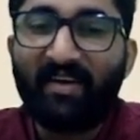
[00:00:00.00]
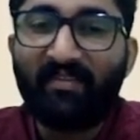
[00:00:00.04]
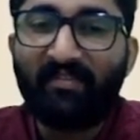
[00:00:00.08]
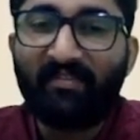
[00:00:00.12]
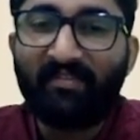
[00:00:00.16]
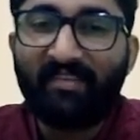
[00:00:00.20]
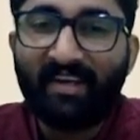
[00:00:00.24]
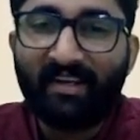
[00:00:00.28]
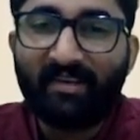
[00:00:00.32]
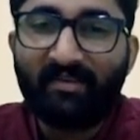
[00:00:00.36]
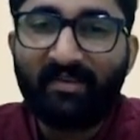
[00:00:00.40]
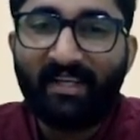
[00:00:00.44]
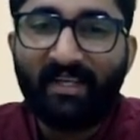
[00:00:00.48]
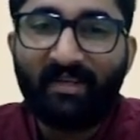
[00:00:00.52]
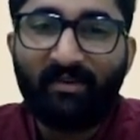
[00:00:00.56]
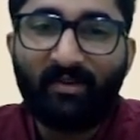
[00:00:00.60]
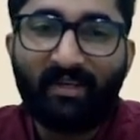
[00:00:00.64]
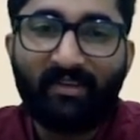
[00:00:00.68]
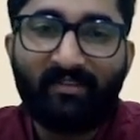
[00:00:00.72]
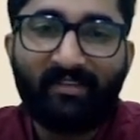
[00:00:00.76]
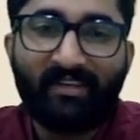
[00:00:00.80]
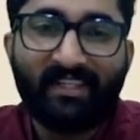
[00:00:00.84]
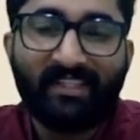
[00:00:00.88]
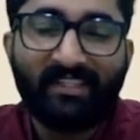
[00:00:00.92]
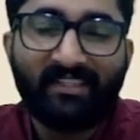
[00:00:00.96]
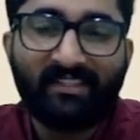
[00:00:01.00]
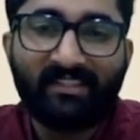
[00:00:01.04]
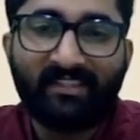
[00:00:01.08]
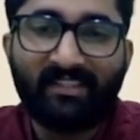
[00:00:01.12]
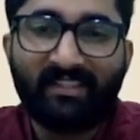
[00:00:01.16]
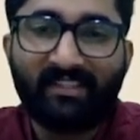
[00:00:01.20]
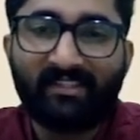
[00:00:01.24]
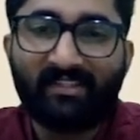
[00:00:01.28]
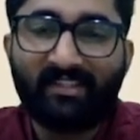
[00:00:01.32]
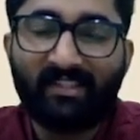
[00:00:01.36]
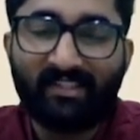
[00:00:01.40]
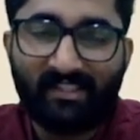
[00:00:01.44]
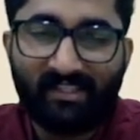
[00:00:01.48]
we are going to revise
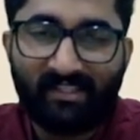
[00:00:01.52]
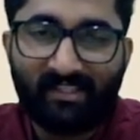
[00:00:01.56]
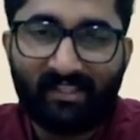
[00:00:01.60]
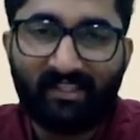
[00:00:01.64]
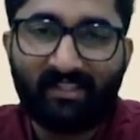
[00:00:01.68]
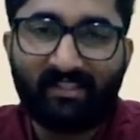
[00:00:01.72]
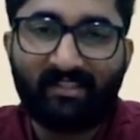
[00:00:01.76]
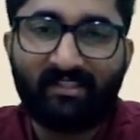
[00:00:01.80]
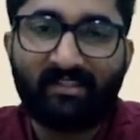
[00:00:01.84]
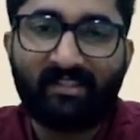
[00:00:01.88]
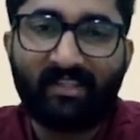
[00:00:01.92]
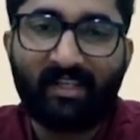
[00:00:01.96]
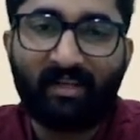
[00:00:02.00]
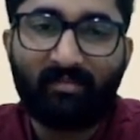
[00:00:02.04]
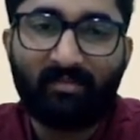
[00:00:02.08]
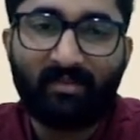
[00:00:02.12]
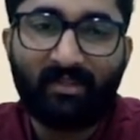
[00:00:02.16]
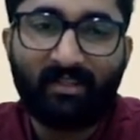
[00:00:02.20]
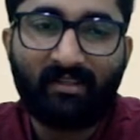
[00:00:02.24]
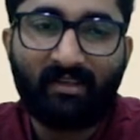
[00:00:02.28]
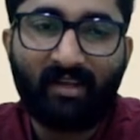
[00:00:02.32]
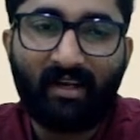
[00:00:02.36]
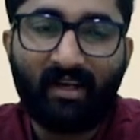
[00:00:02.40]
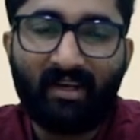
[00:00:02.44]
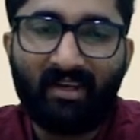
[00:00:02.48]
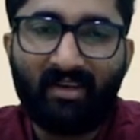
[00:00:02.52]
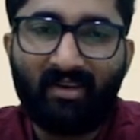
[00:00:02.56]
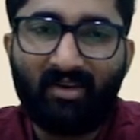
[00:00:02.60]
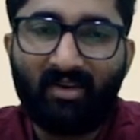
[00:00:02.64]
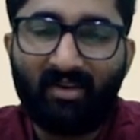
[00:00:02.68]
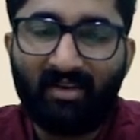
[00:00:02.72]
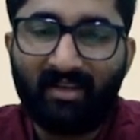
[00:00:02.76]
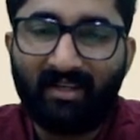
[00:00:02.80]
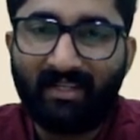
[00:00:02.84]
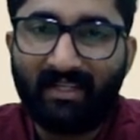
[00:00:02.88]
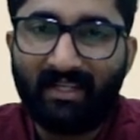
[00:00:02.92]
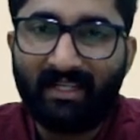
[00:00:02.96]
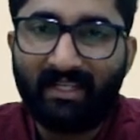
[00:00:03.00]
this registration chapter, and
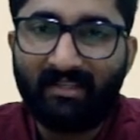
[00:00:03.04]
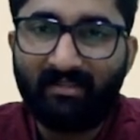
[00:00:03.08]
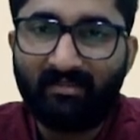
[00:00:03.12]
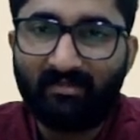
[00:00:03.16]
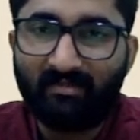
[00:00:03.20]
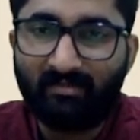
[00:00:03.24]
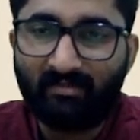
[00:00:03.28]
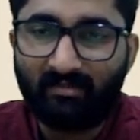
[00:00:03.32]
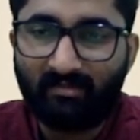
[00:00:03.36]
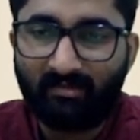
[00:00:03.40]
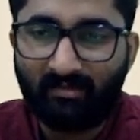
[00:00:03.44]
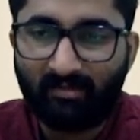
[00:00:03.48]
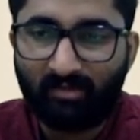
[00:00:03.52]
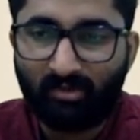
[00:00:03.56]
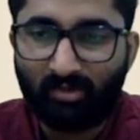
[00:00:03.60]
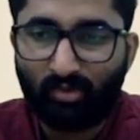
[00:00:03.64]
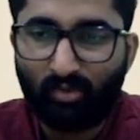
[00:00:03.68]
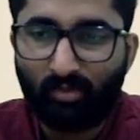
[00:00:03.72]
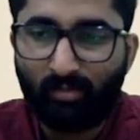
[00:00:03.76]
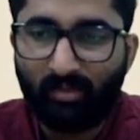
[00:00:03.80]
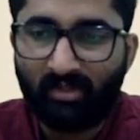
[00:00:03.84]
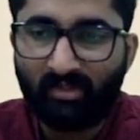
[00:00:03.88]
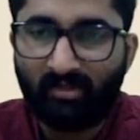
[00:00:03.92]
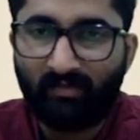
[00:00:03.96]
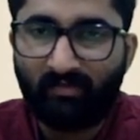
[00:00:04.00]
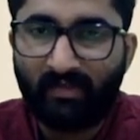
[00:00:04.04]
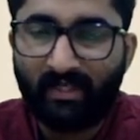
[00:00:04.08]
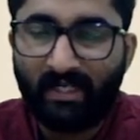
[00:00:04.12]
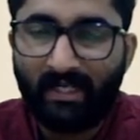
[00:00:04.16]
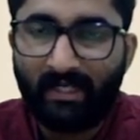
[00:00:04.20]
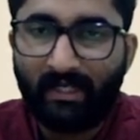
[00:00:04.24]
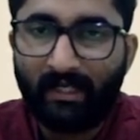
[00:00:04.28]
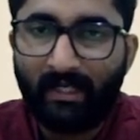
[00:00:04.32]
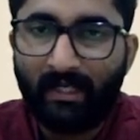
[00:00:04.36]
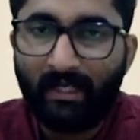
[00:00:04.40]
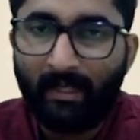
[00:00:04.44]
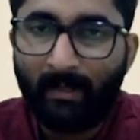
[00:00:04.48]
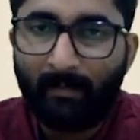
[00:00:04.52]
not in so much of
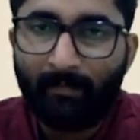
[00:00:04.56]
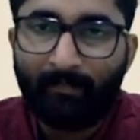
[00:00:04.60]
detail.